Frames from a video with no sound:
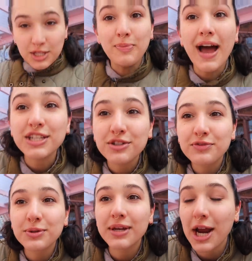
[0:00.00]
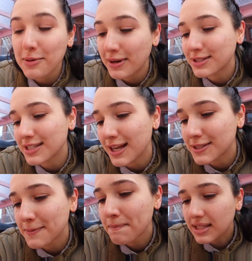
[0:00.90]
The passion fruit caramel
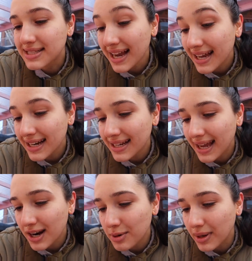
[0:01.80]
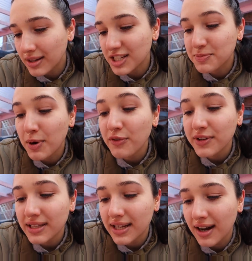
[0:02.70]
says, "Decadent caramel is
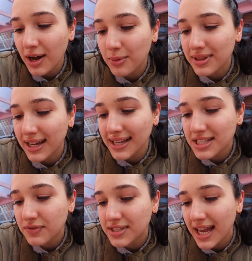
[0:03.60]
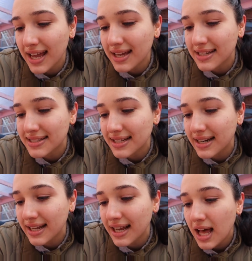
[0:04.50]
perfectly cut with a hint of tang and
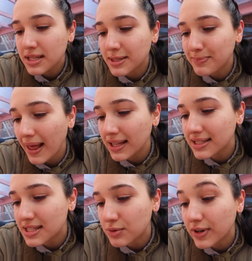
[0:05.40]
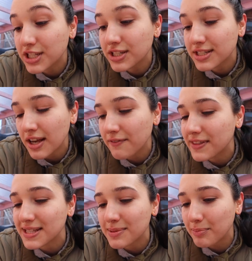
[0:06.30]
acidity to balance the richness of
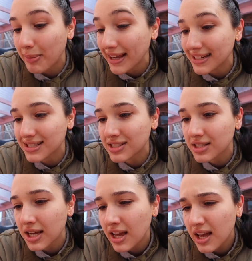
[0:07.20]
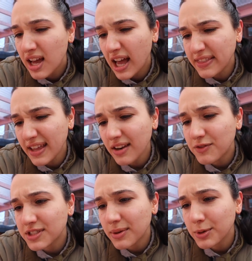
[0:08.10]
this bite." And then,
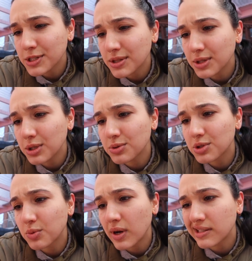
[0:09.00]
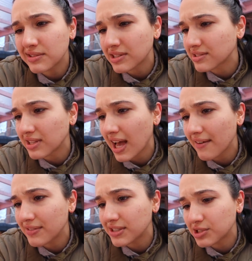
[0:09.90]
for some reason, the yuzu one doesn't
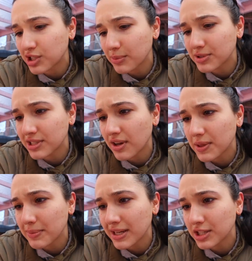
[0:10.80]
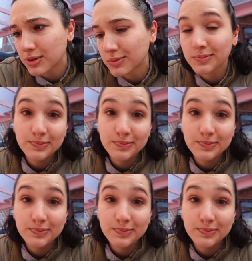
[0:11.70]
have a description on the menu.